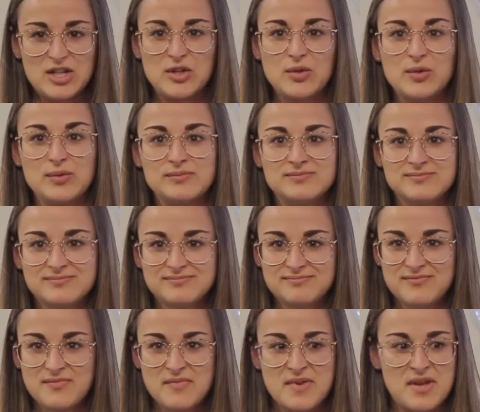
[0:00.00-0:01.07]
you
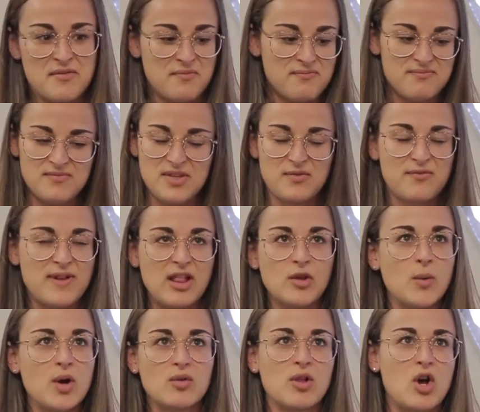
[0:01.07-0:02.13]

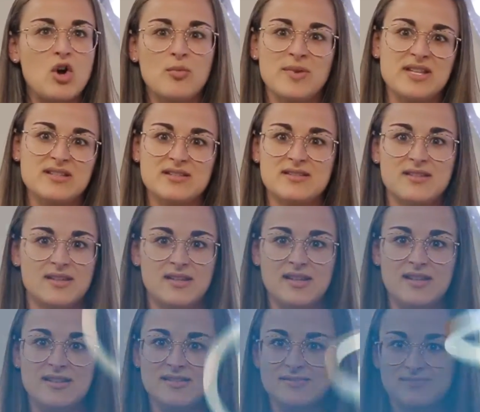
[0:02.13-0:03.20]
fellow Oklahomans and